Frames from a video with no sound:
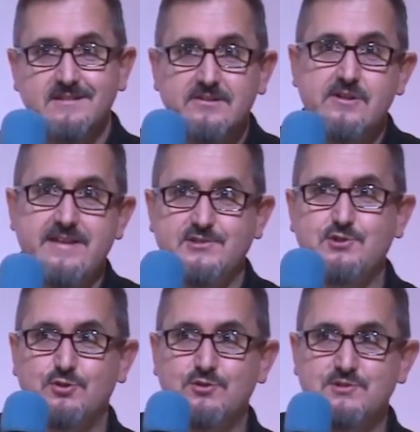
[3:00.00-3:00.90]
a lot of that's
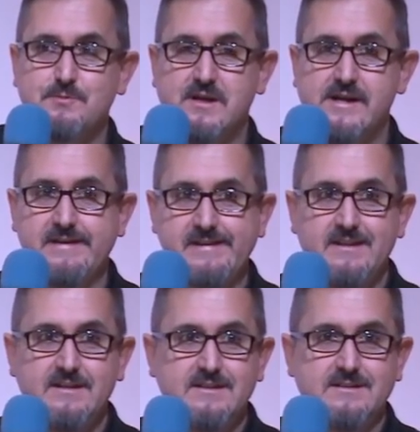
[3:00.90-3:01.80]
caused by
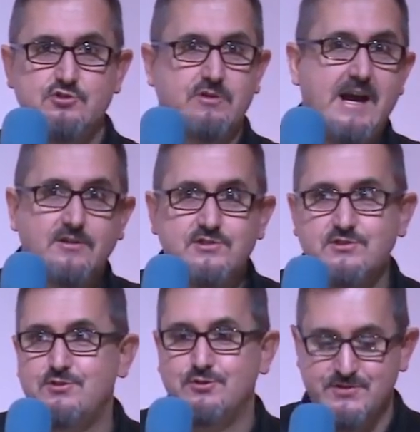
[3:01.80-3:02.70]
droughts,
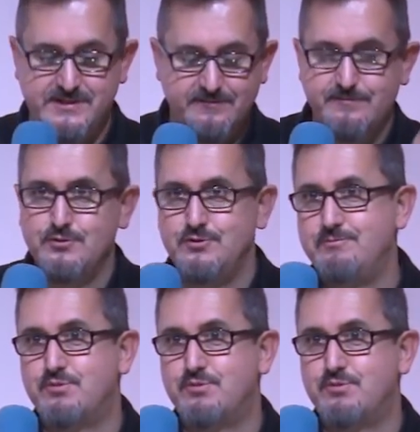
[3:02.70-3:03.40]
causing food